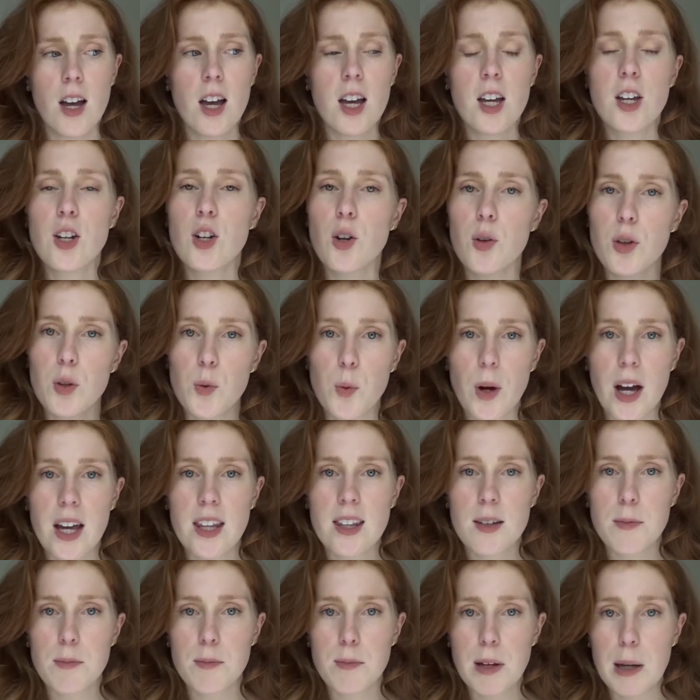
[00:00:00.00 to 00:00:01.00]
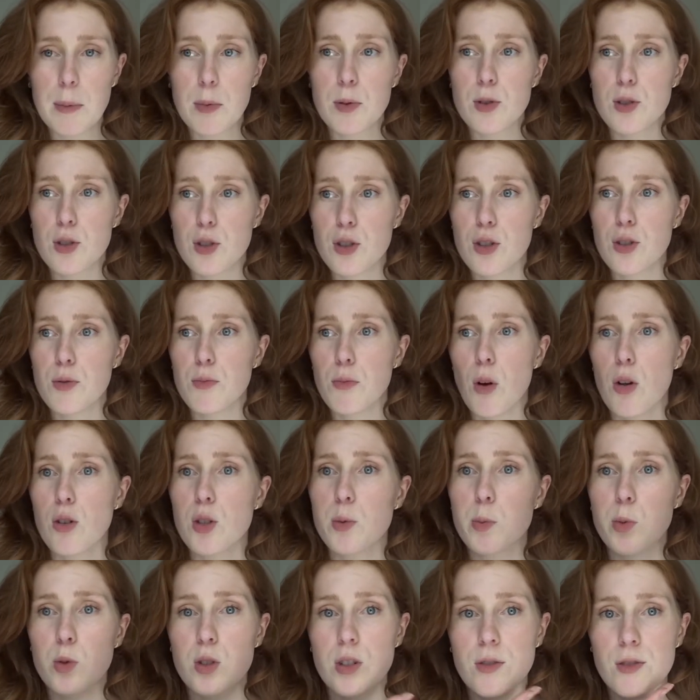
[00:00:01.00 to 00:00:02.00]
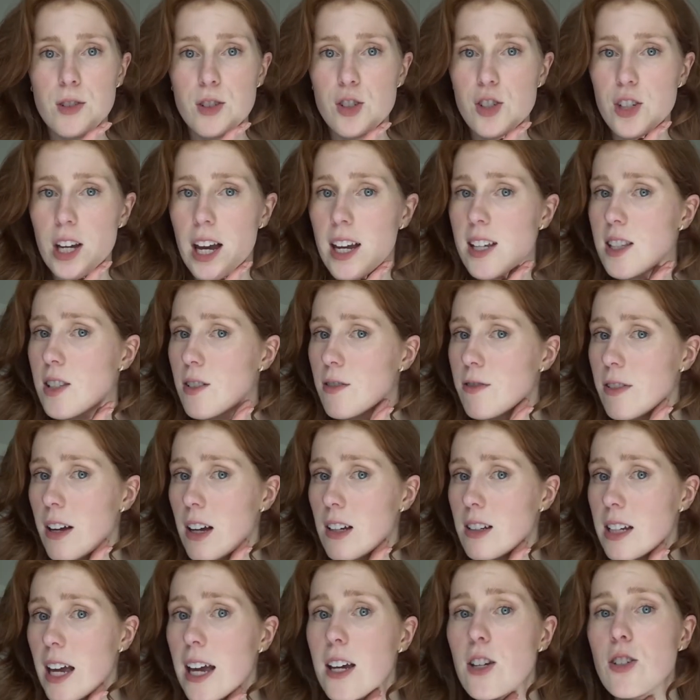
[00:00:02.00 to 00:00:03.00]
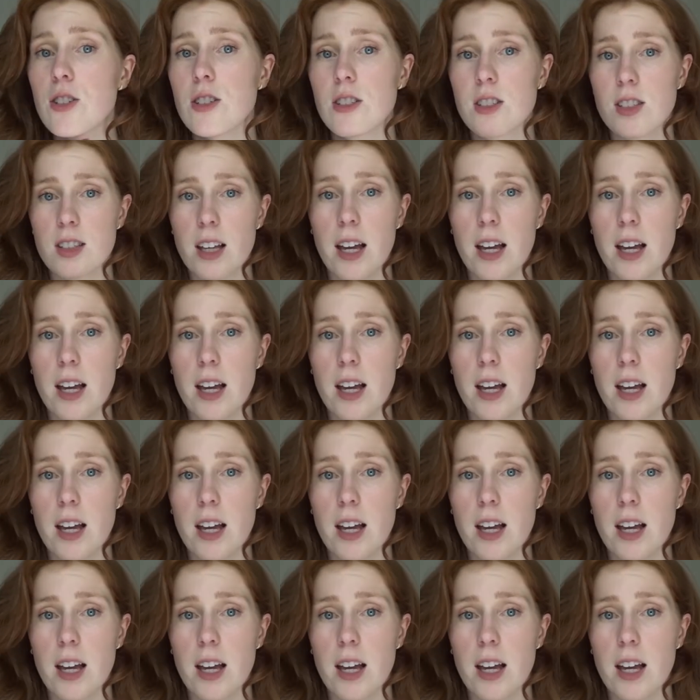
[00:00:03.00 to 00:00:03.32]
you know, in the way that people do multiple different shades of foundation,